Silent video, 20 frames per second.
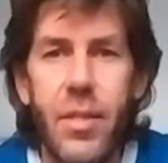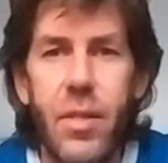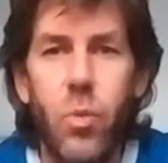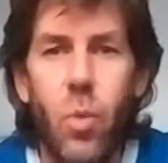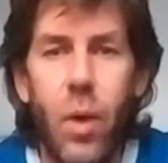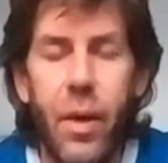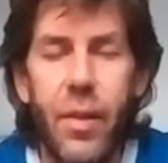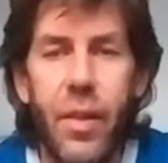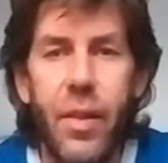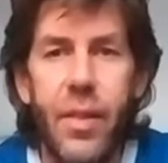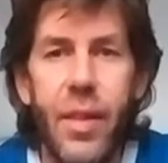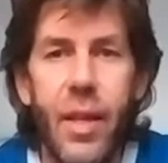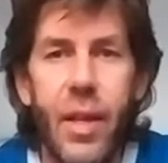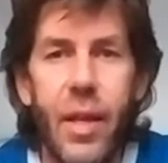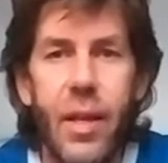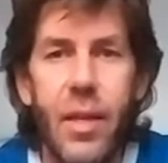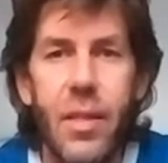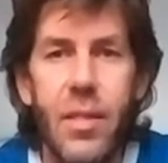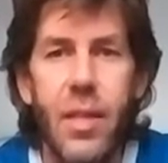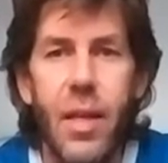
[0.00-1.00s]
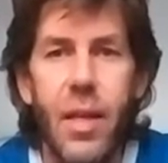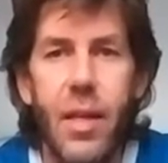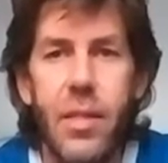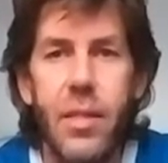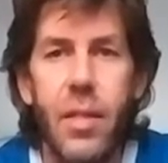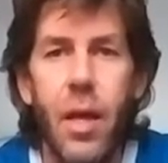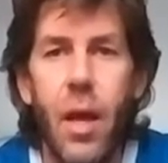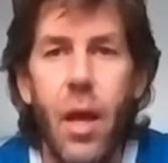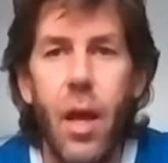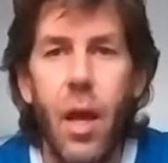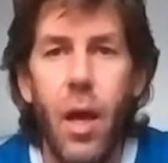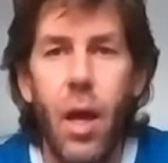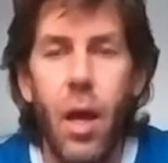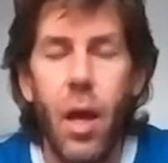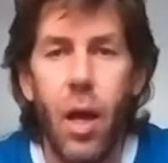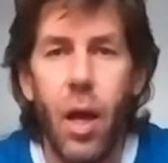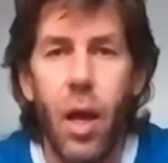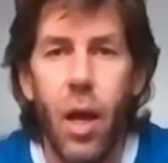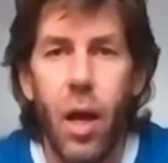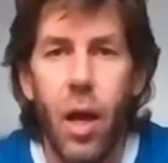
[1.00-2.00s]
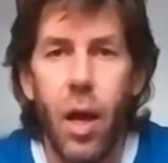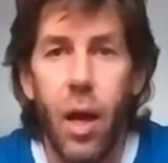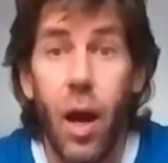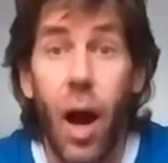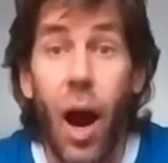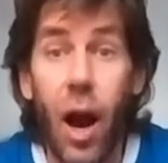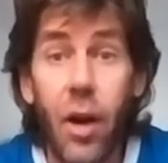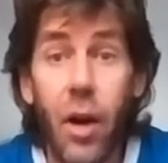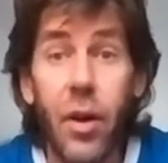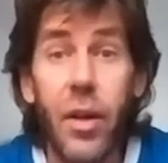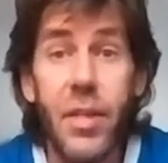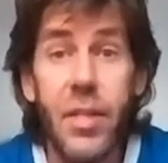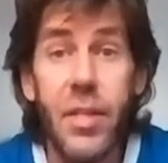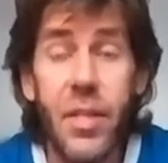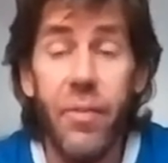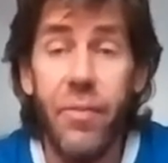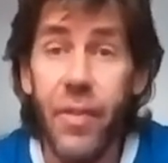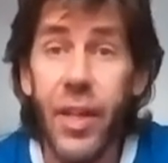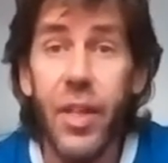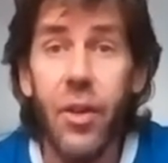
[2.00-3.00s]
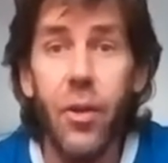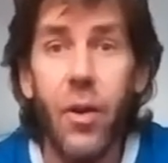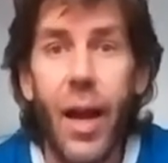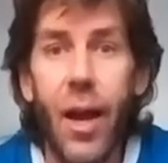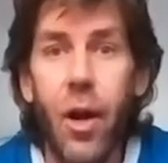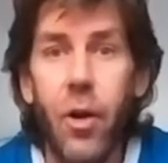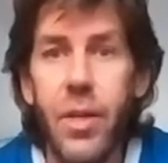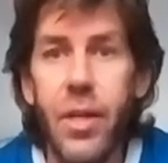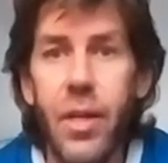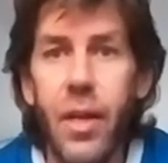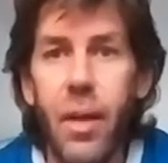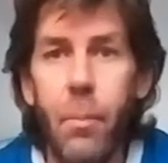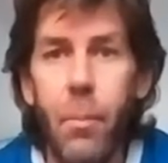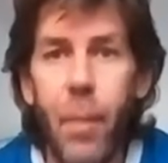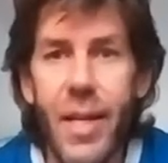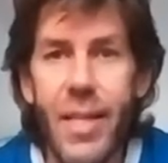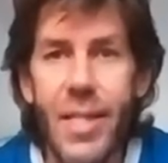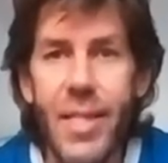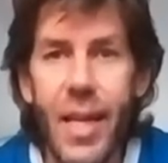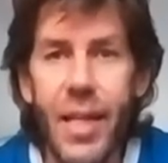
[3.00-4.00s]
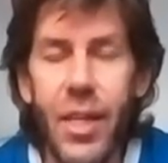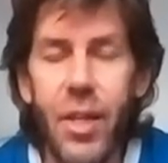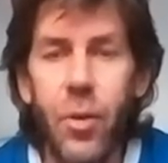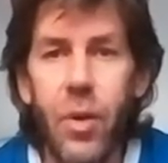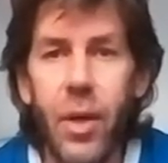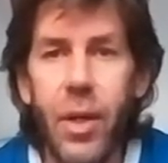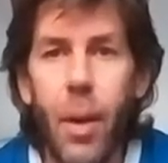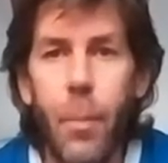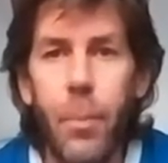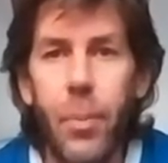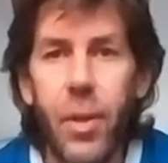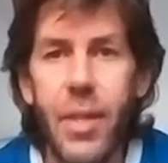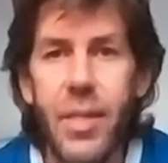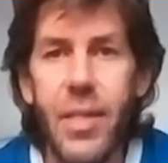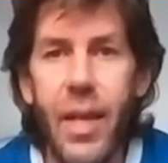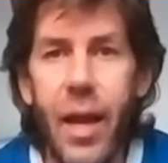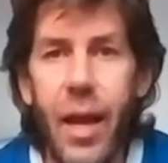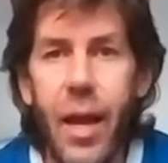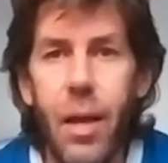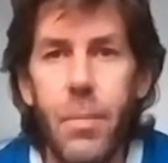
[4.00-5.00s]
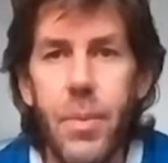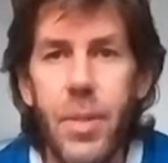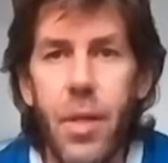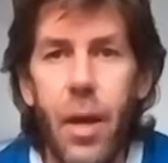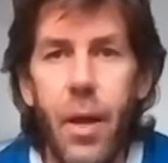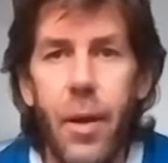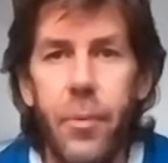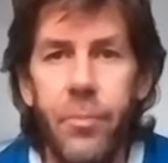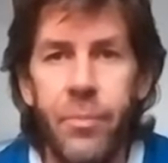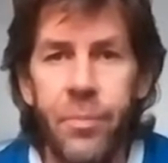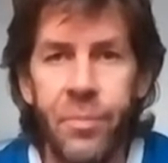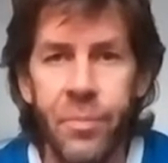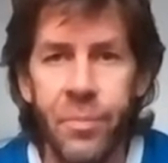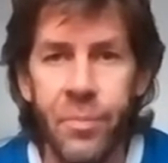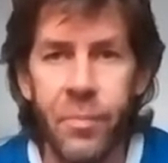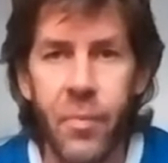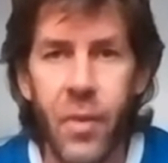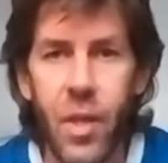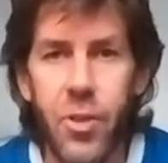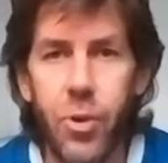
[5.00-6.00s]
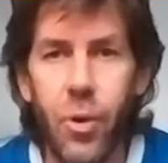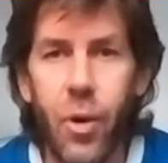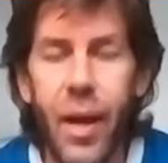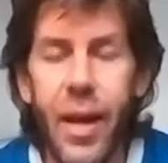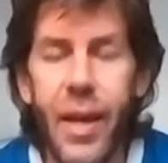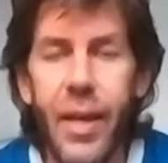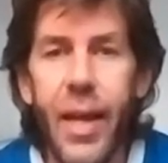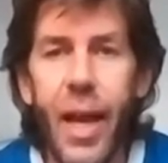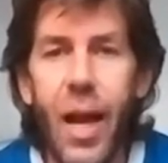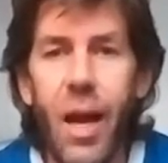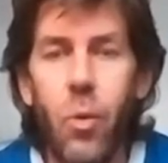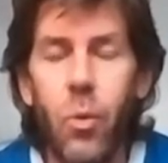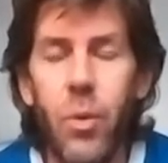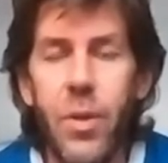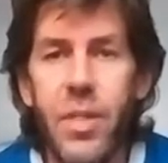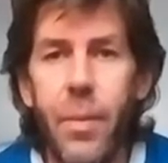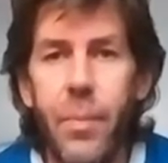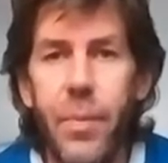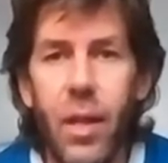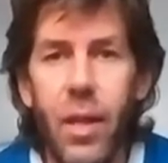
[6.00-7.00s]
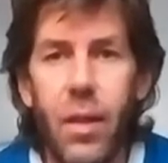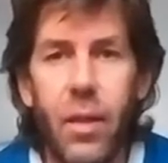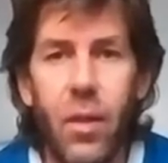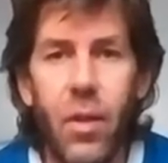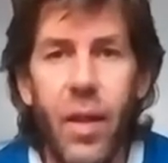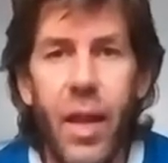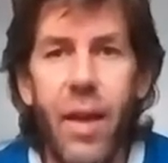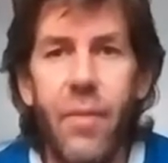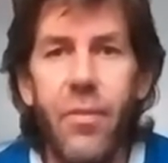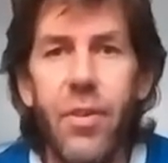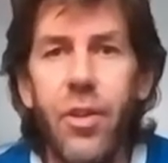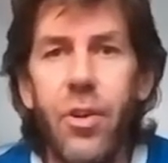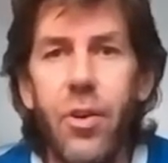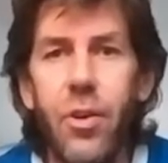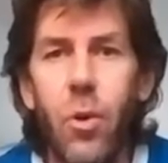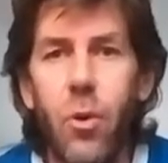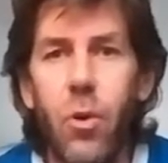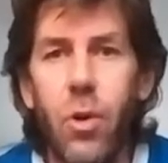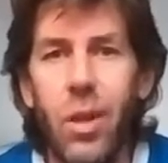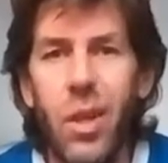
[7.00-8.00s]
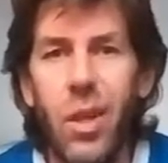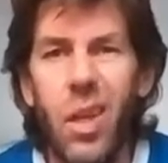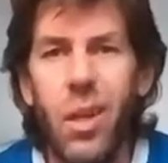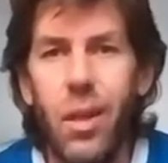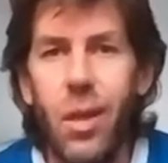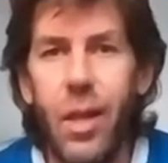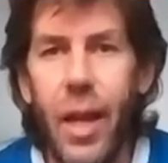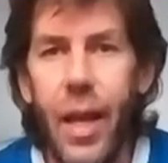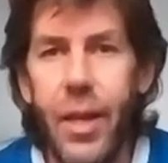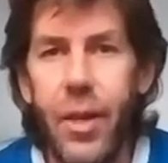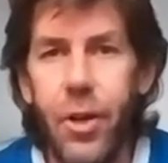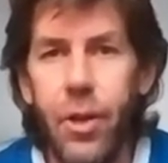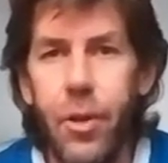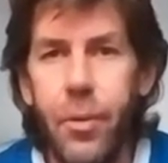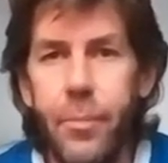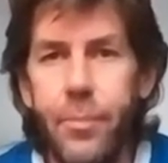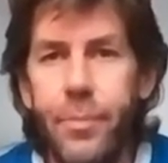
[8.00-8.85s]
one of the things that's hardest to figure out. It might take you a couple of times trying out with something a little heavier or a little lighter.